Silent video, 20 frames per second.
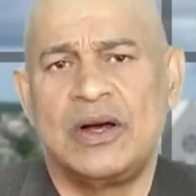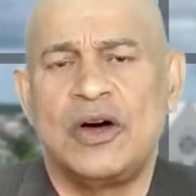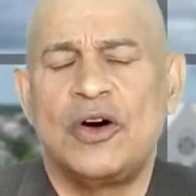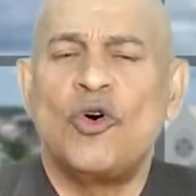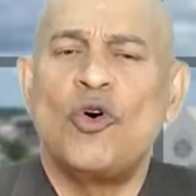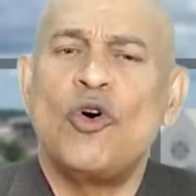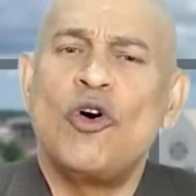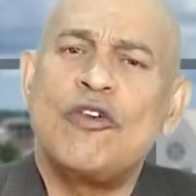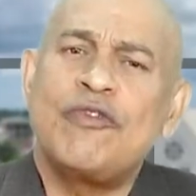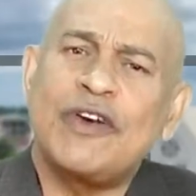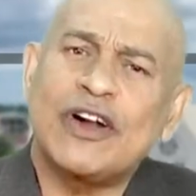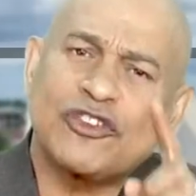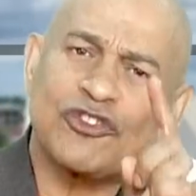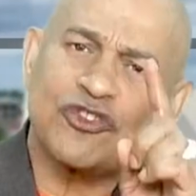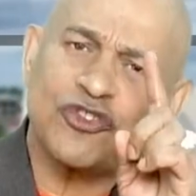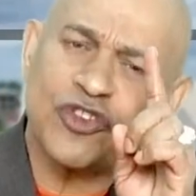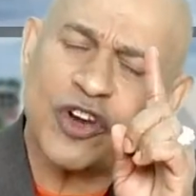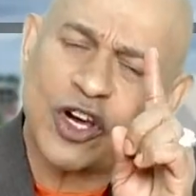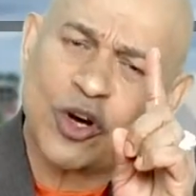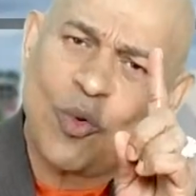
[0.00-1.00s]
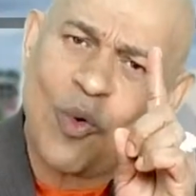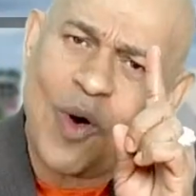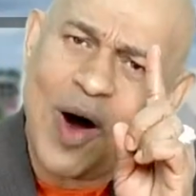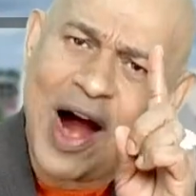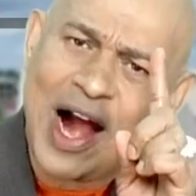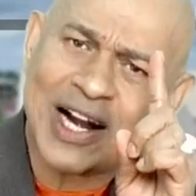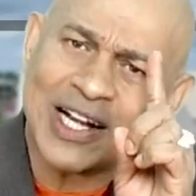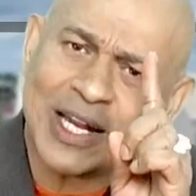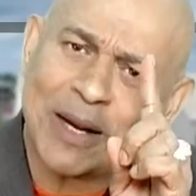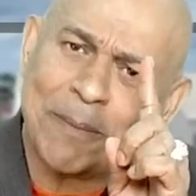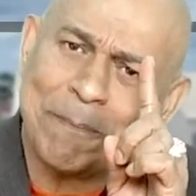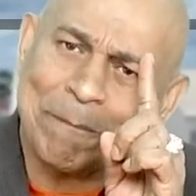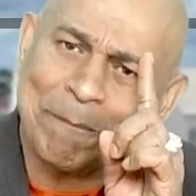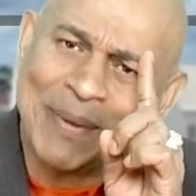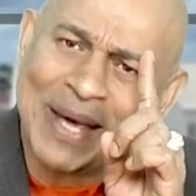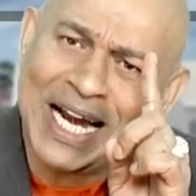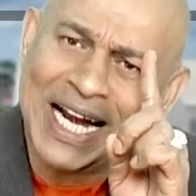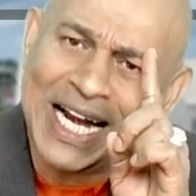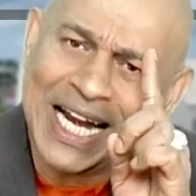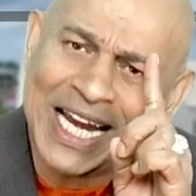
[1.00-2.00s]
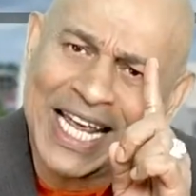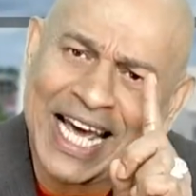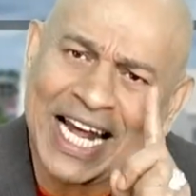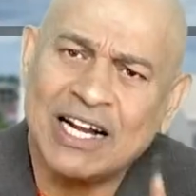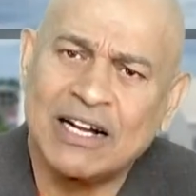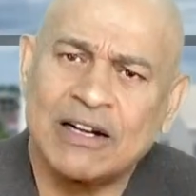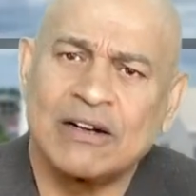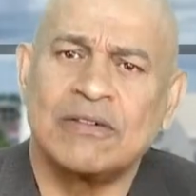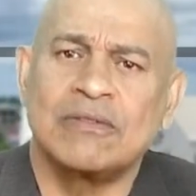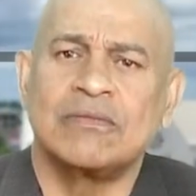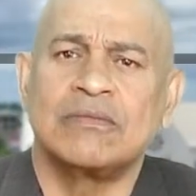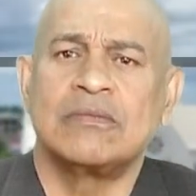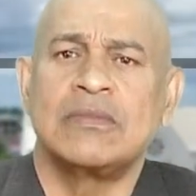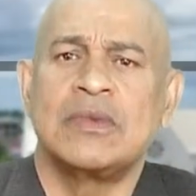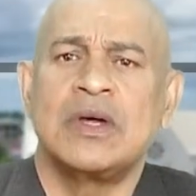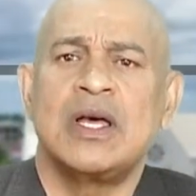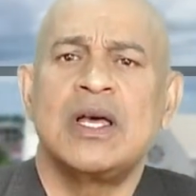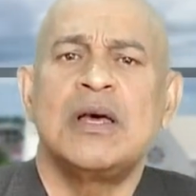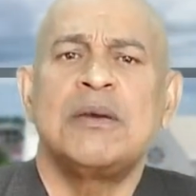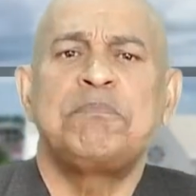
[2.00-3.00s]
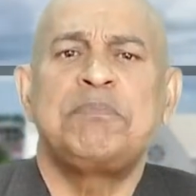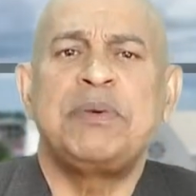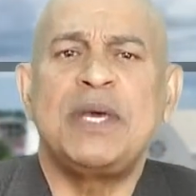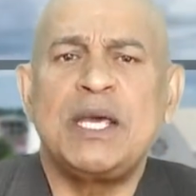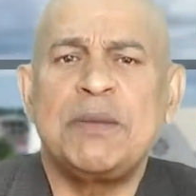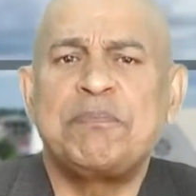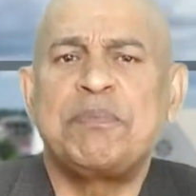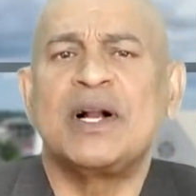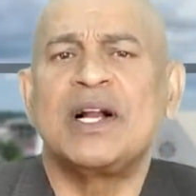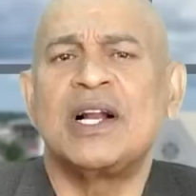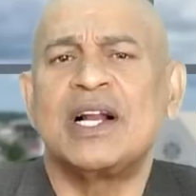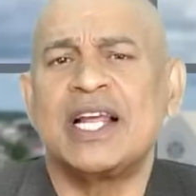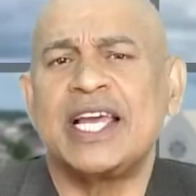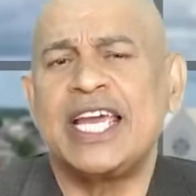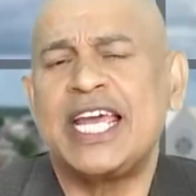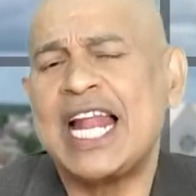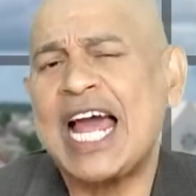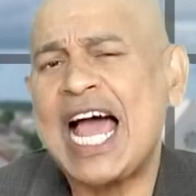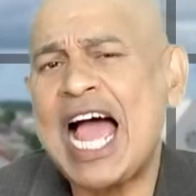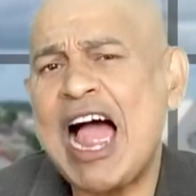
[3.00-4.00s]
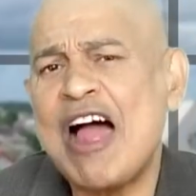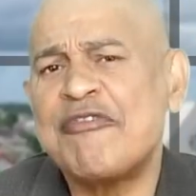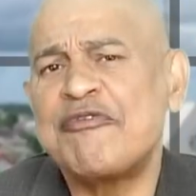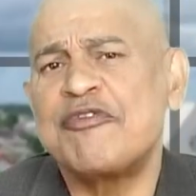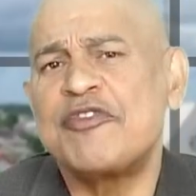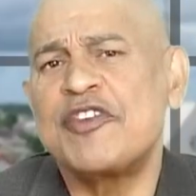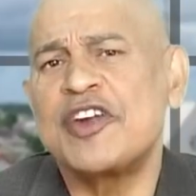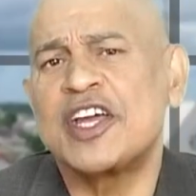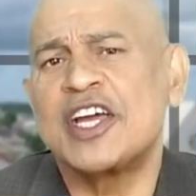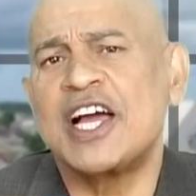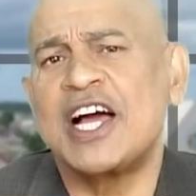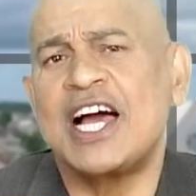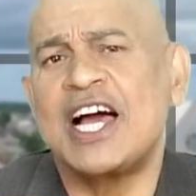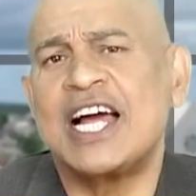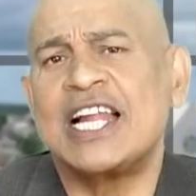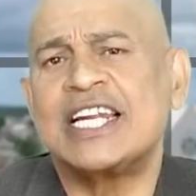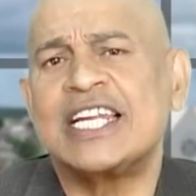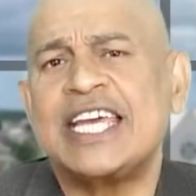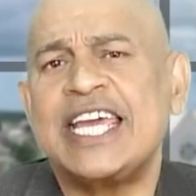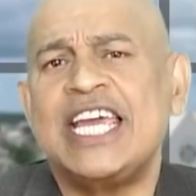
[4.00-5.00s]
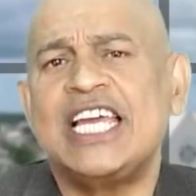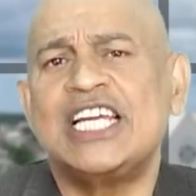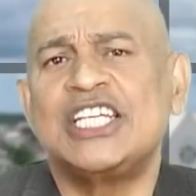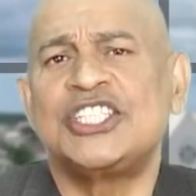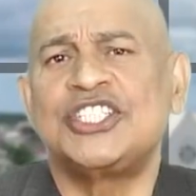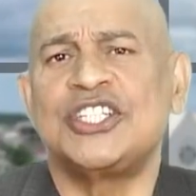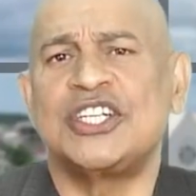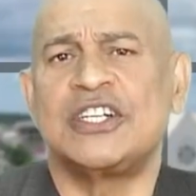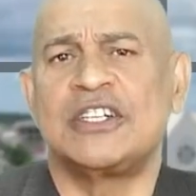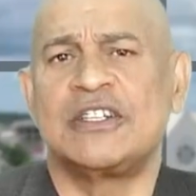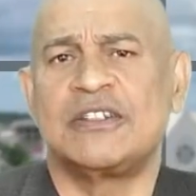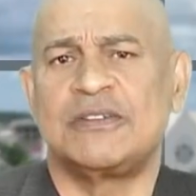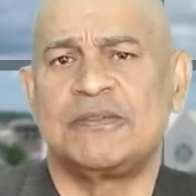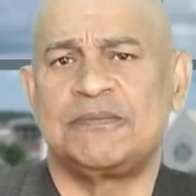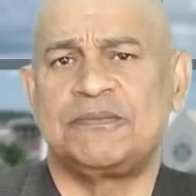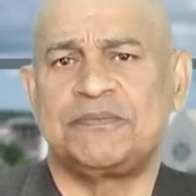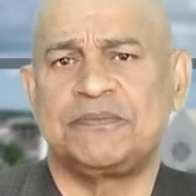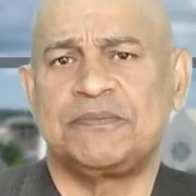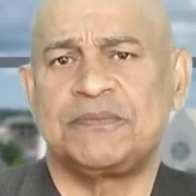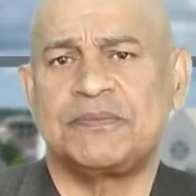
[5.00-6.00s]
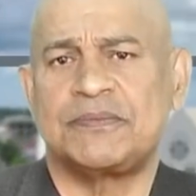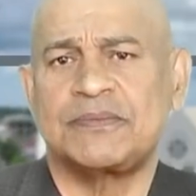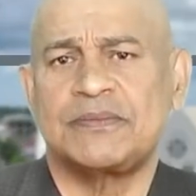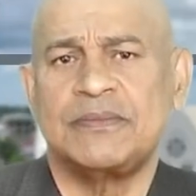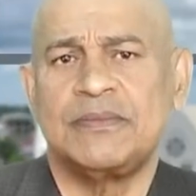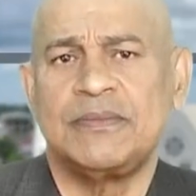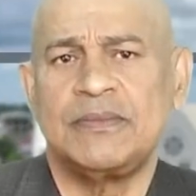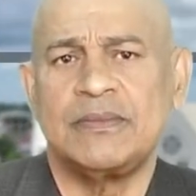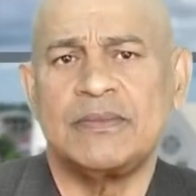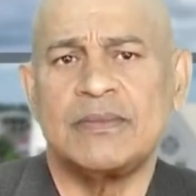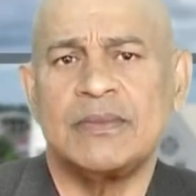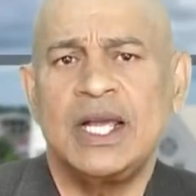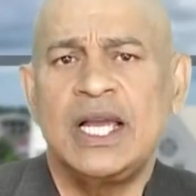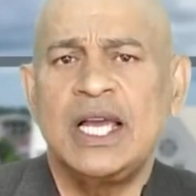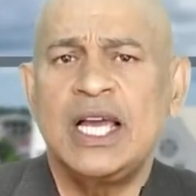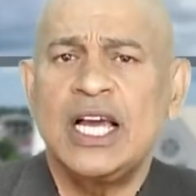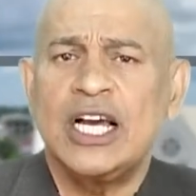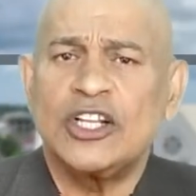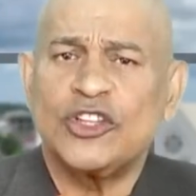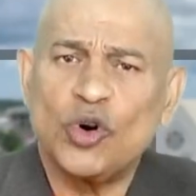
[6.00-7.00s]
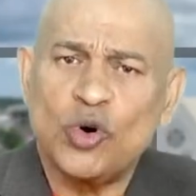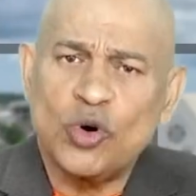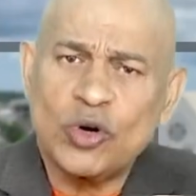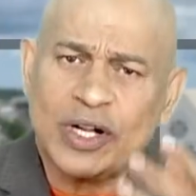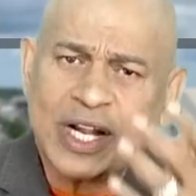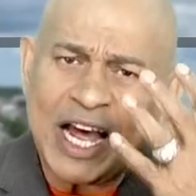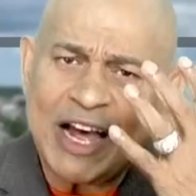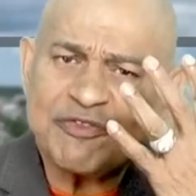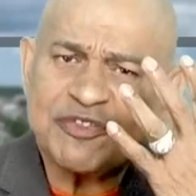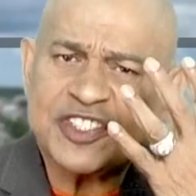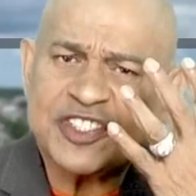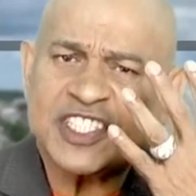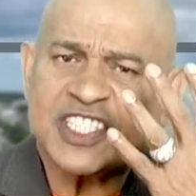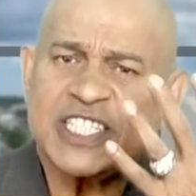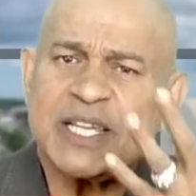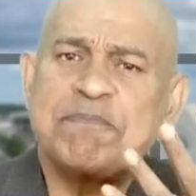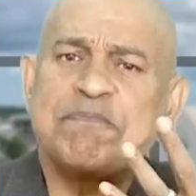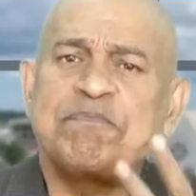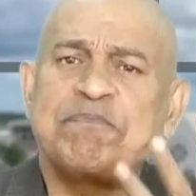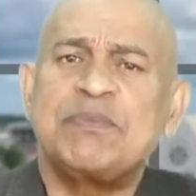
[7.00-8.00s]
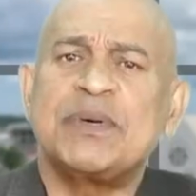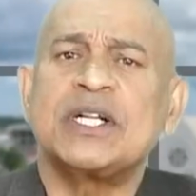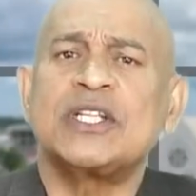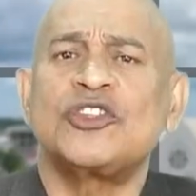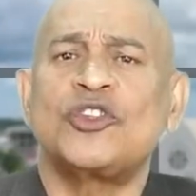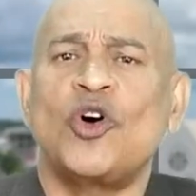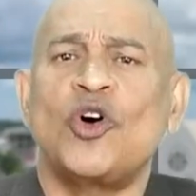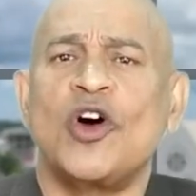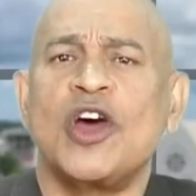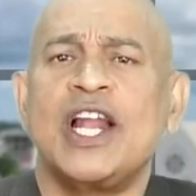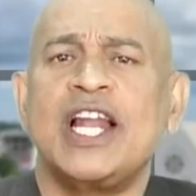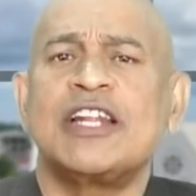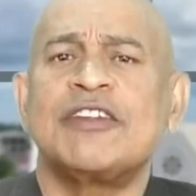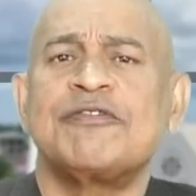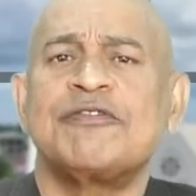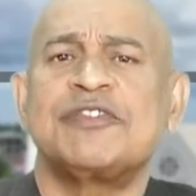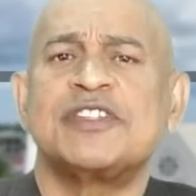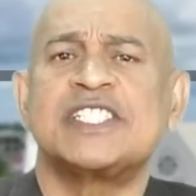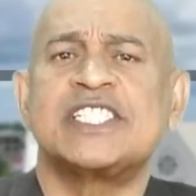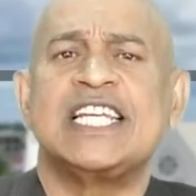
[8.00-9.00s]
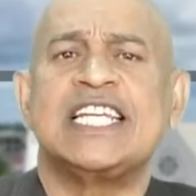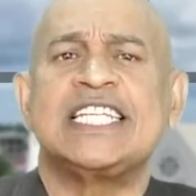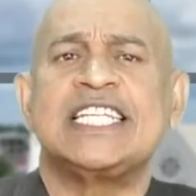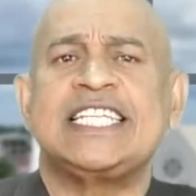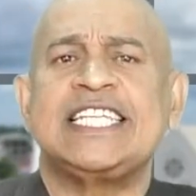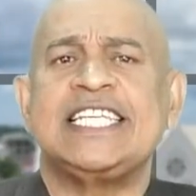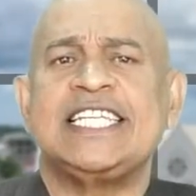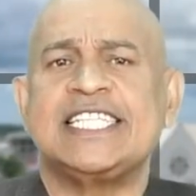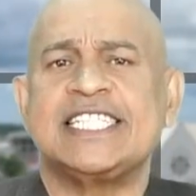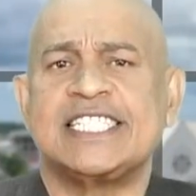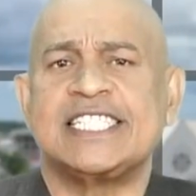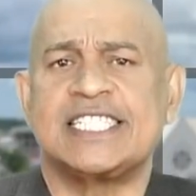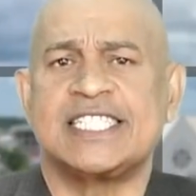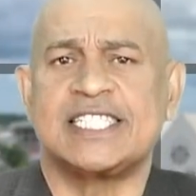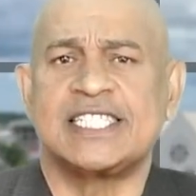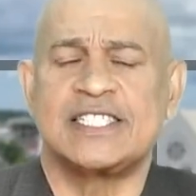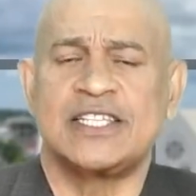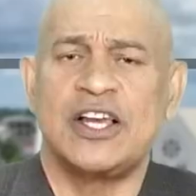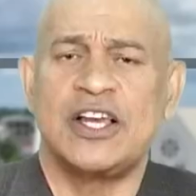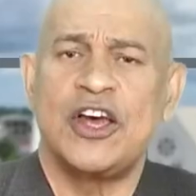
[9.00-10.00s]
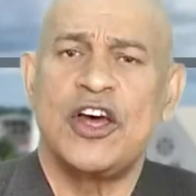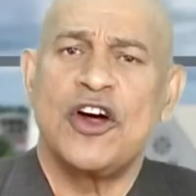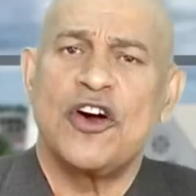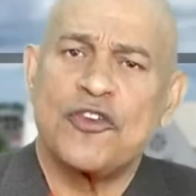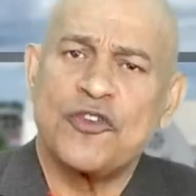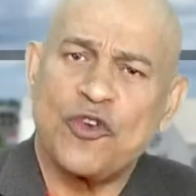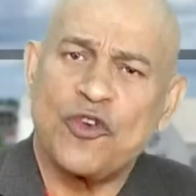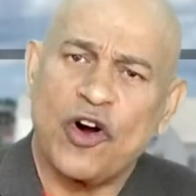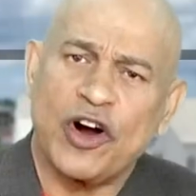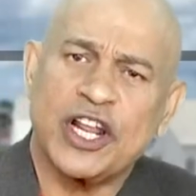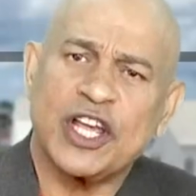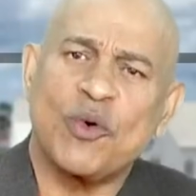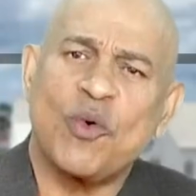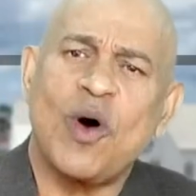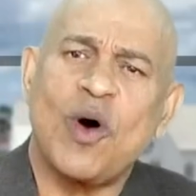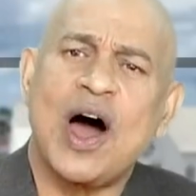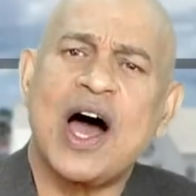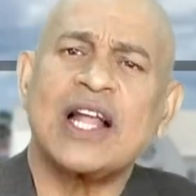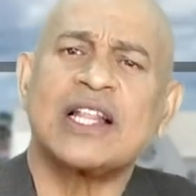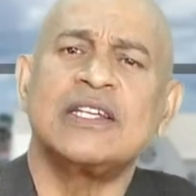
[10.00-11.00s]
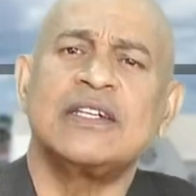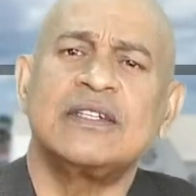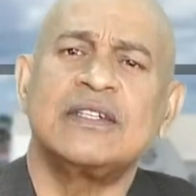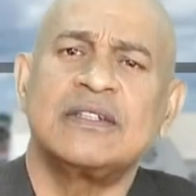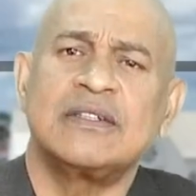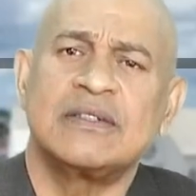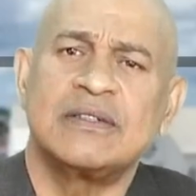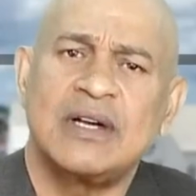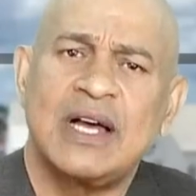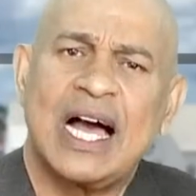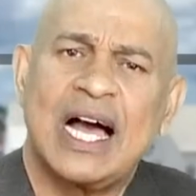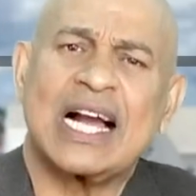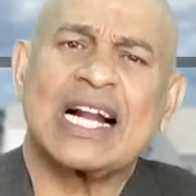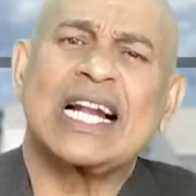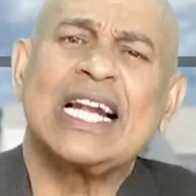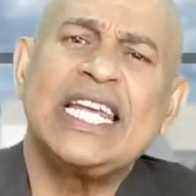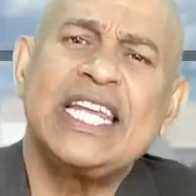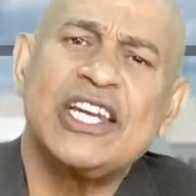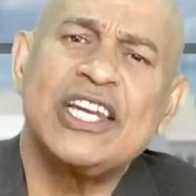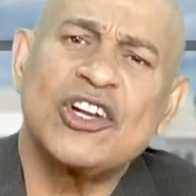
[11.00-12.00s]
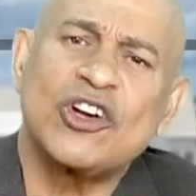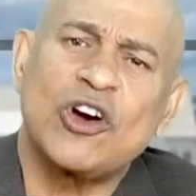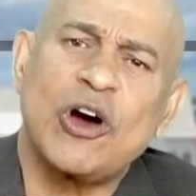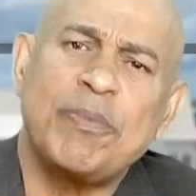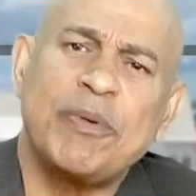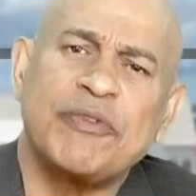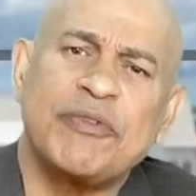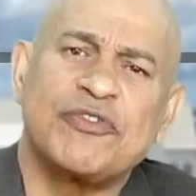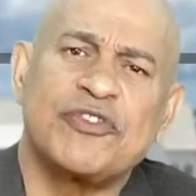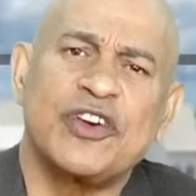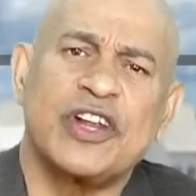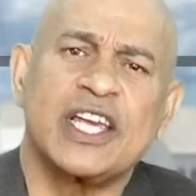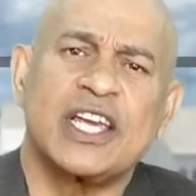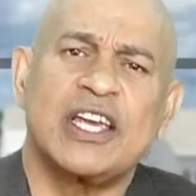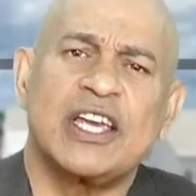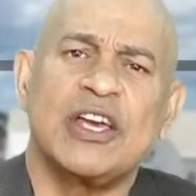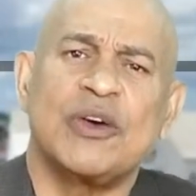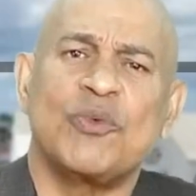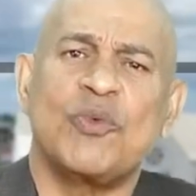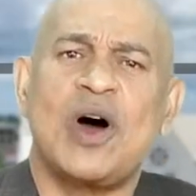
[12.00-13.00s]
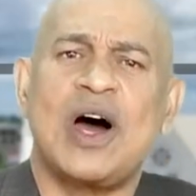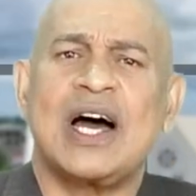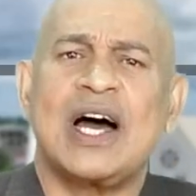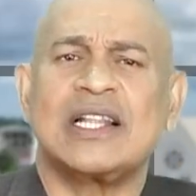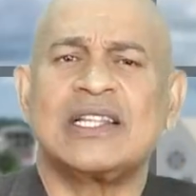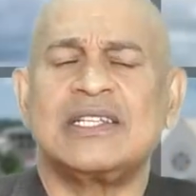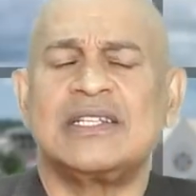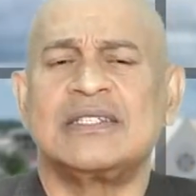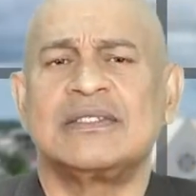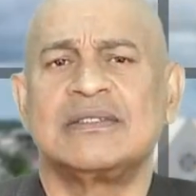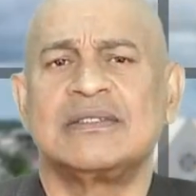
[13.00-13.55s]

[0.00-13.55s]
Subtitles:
Over 750 million people in Africa and Asia don't have simple toilet facilities, running water, a clean cup of drinking water,